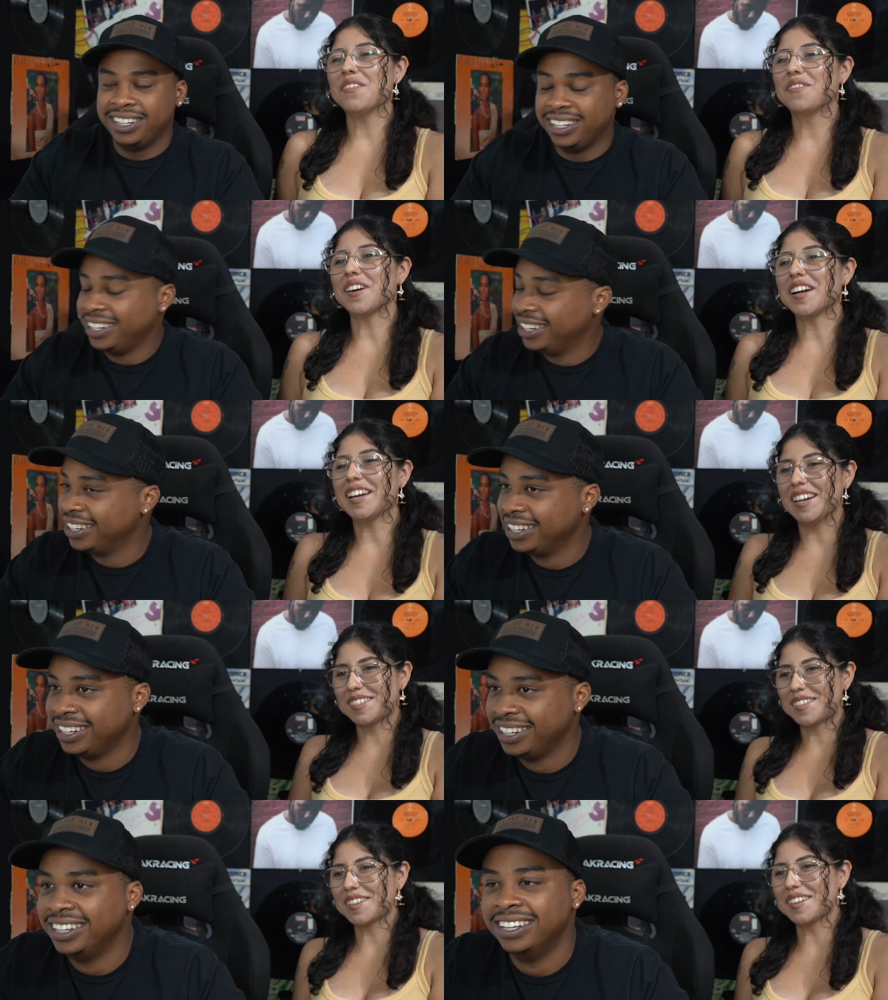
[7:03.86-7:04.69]
Speaker 1: before
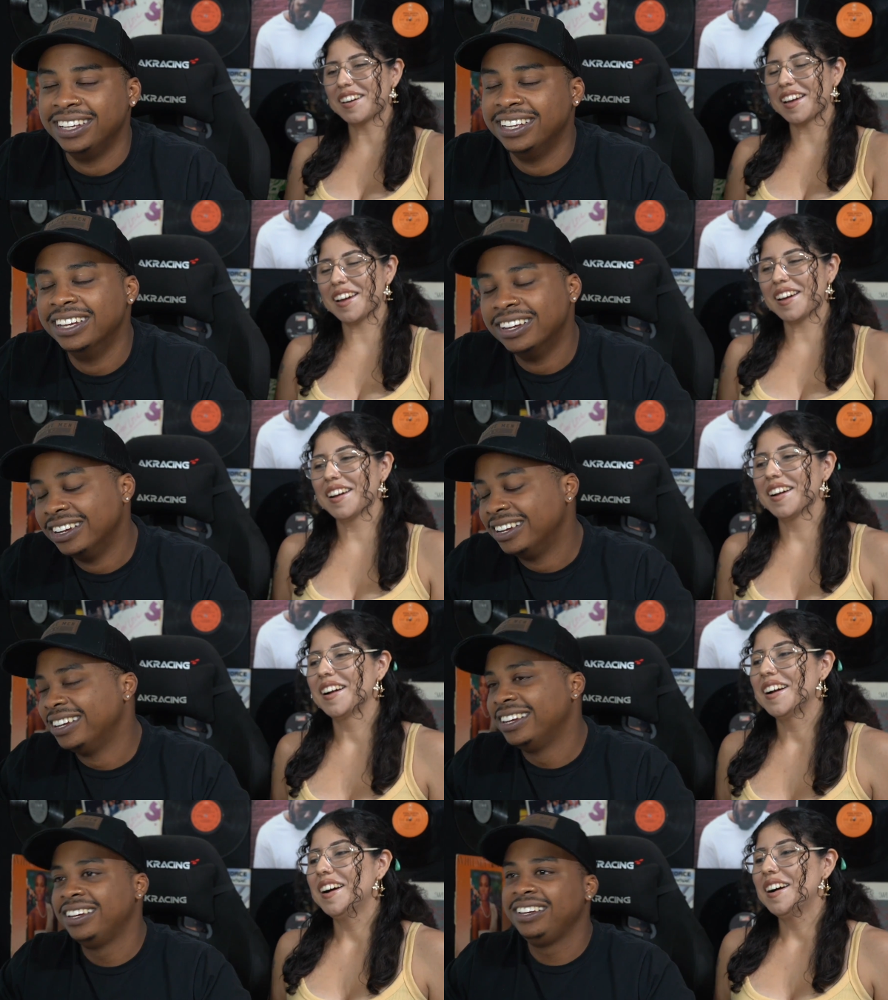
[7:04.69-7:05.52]
yesterday,
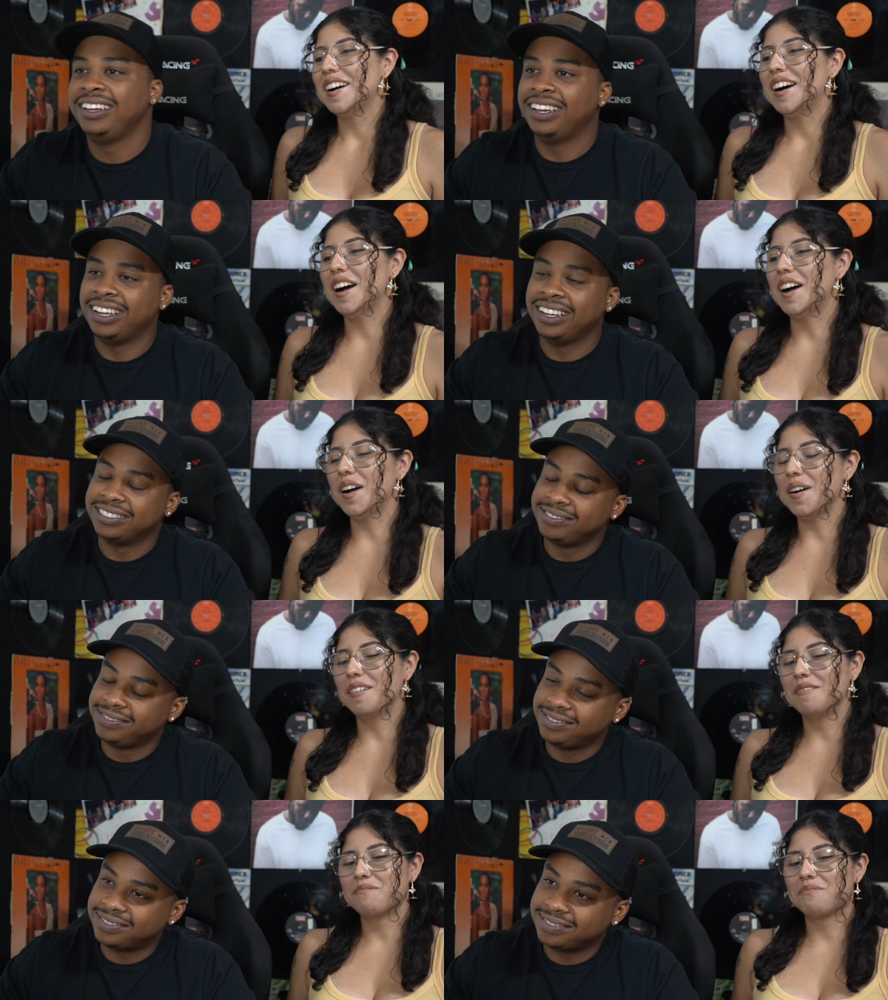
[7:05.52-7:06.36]

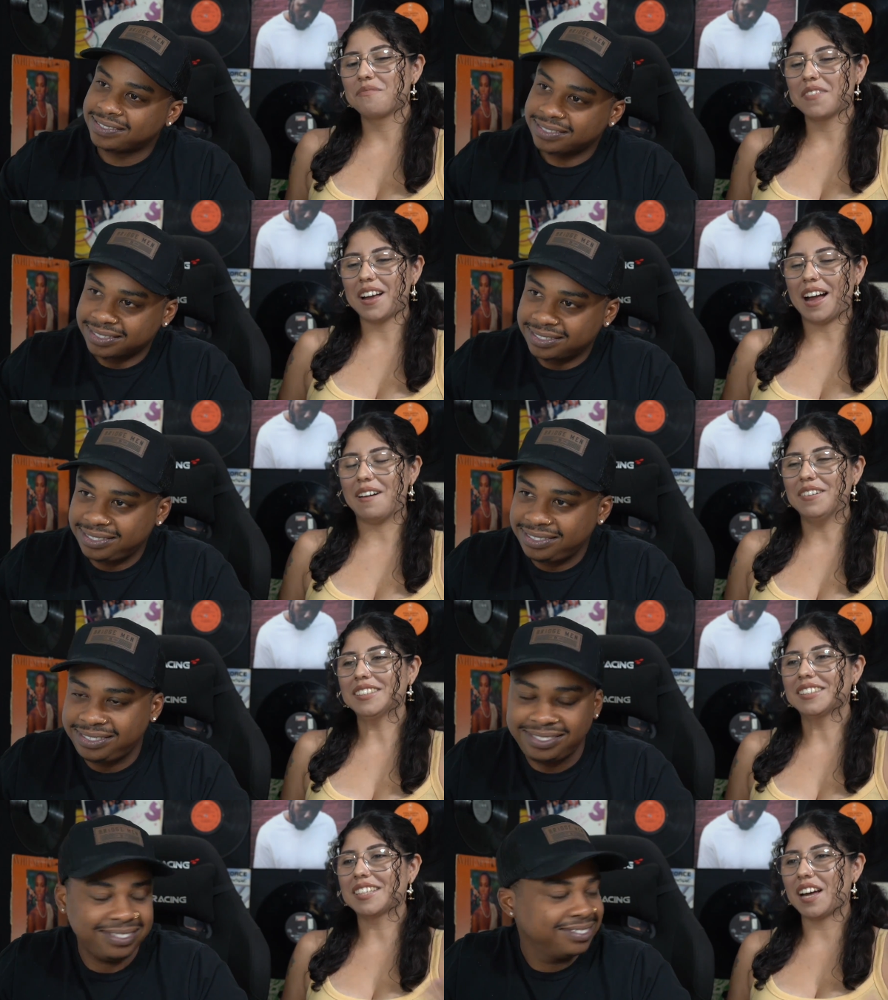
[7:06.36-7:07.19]
um, I
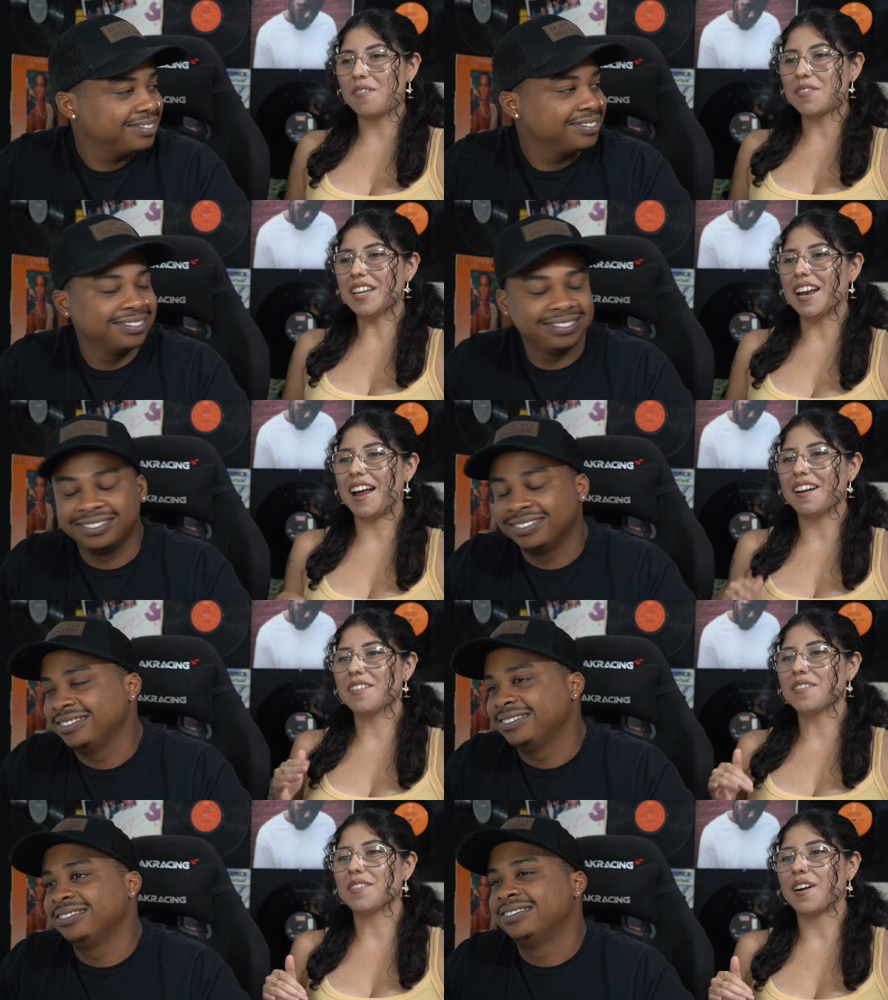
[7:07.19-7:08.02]
was coming out
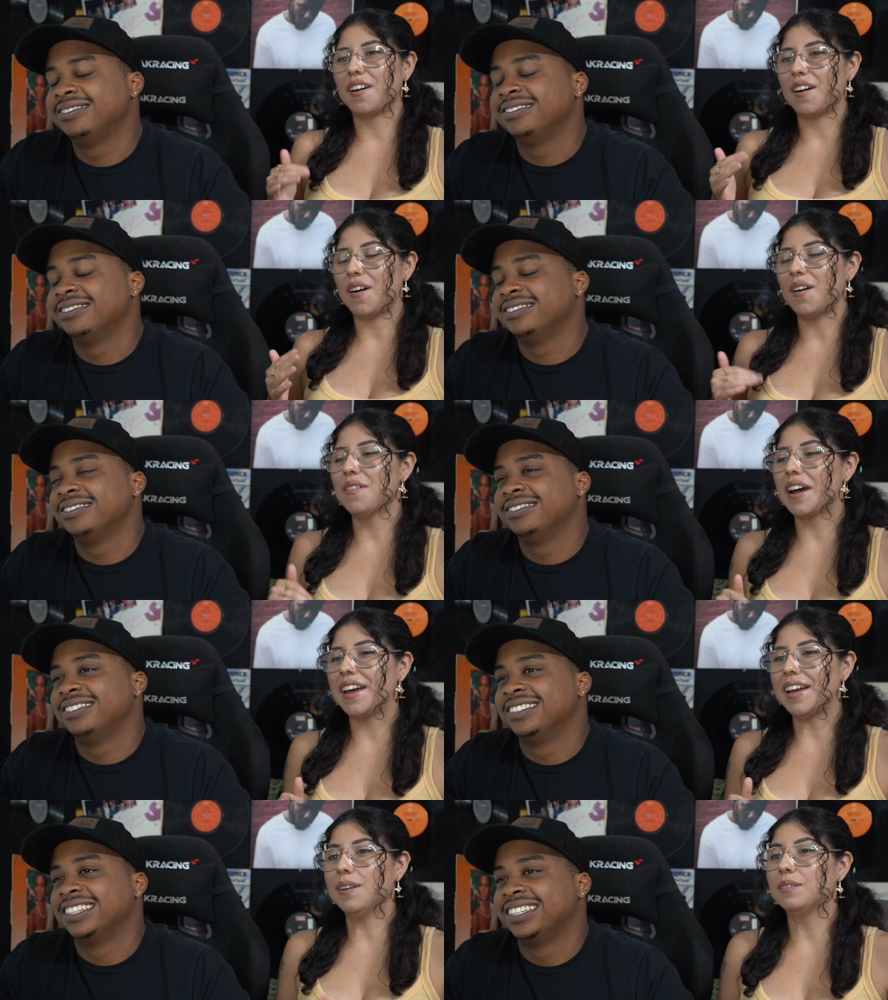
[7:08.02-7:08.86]
of our hallway
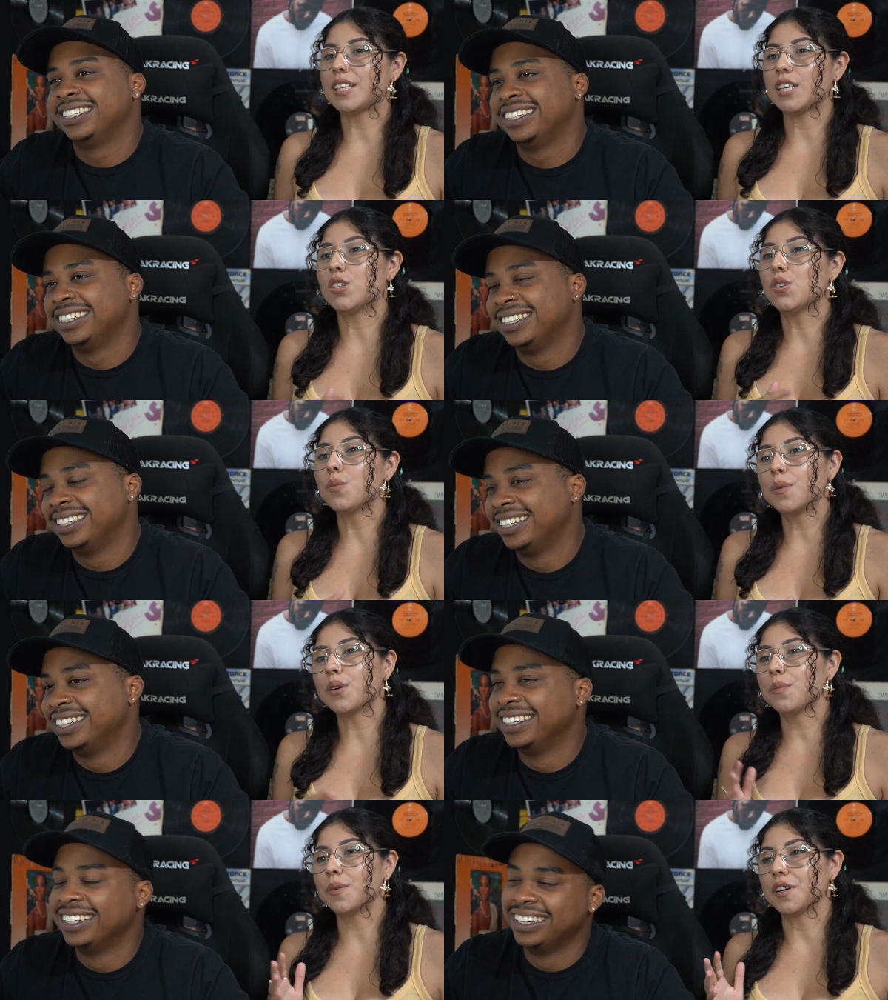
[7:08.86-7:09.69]
and it was like super
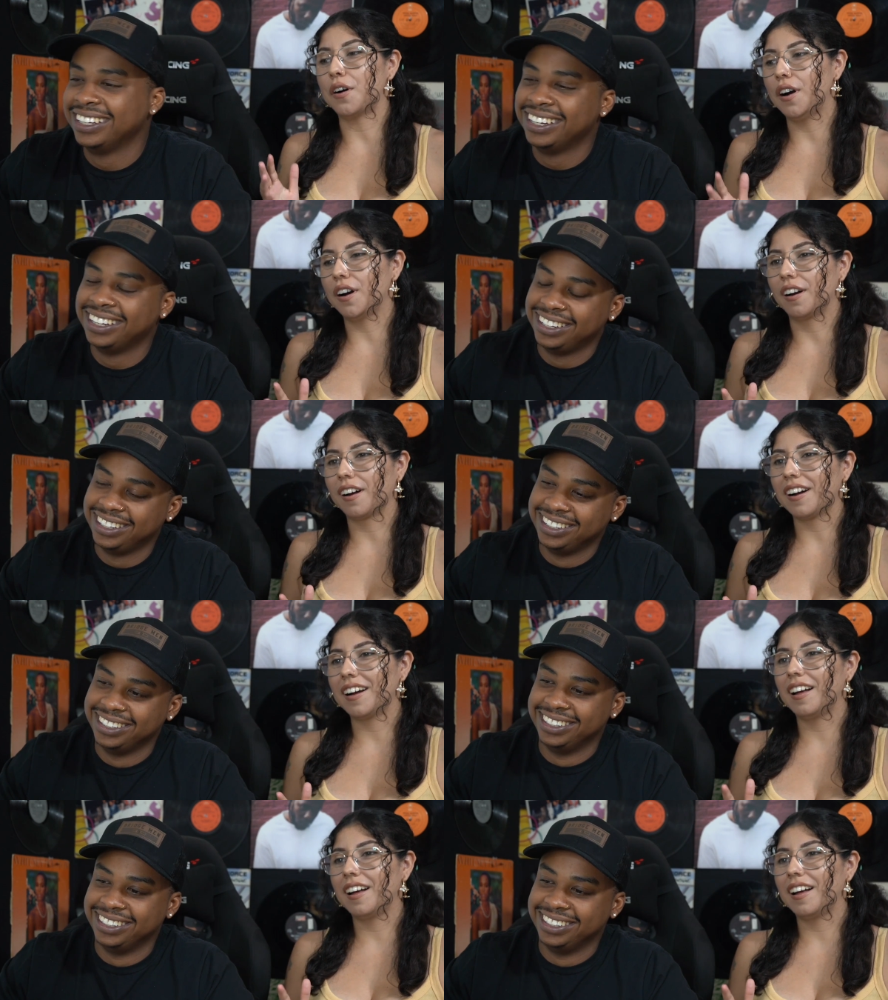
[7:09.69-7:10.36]
duper dark,